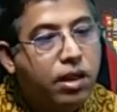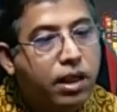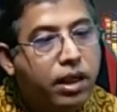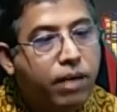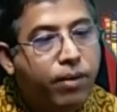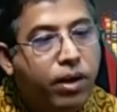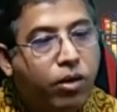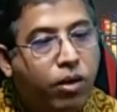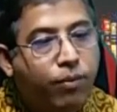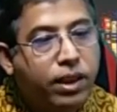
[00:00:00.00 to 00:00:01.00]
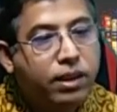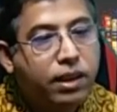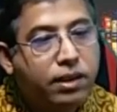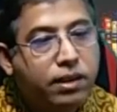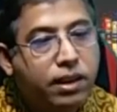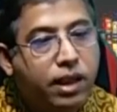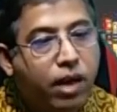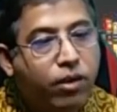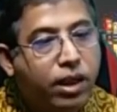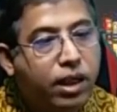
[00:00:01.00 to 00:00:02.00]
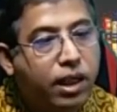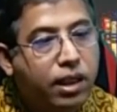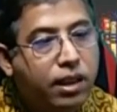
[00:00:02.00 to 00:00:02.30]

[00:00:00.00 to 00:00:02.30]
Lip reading: Treatment of complications, treat accordingly,